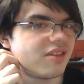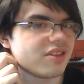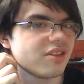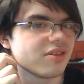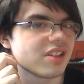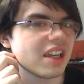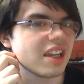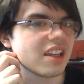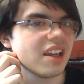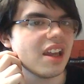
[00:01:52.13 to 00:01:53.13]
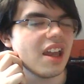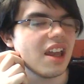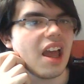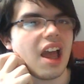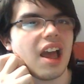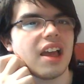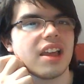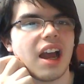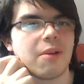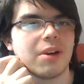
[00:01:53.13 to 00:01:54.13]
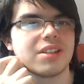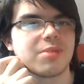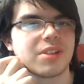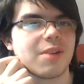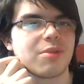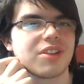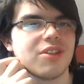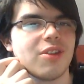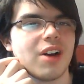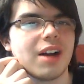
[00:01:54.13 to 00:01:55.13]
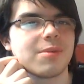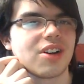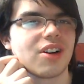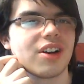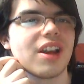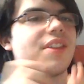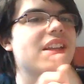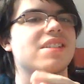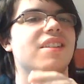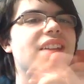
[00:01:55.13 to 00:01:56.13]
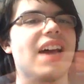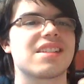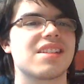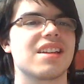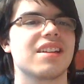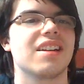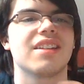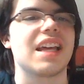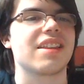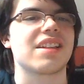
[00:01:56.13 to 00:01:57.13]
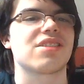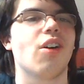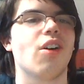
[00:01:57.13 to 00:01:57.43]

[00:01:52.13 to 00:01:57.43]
She was like, I want to break up with you. I'm sorry. That's the last thing, that's the